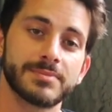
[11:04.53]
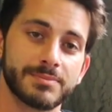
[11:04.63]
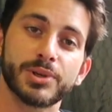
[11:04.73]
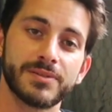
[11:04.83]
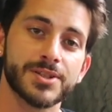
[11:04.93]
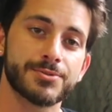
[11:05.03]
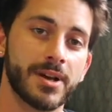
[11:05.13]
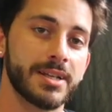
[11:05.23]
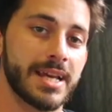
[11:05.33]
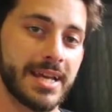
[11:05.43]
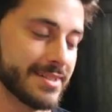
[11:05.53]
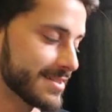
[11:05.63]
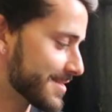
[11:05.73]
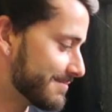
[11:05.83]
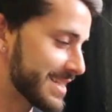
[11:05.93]
prove us right
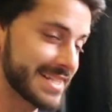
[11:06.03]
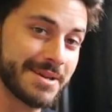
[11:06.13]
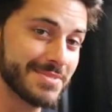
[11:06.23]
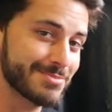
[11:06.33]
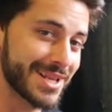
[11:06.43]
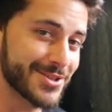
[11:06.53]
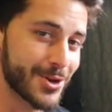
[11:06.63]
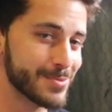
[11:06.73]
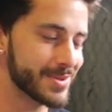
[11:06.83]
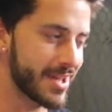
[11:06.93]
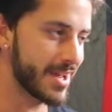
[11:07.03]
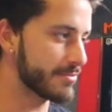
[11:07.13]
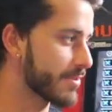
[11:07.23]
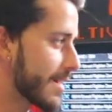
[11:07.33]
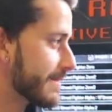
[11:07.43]
and let's keep this place open and
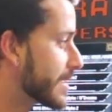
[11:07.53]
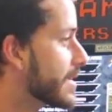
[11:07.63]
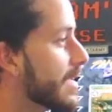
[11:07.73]
thriving.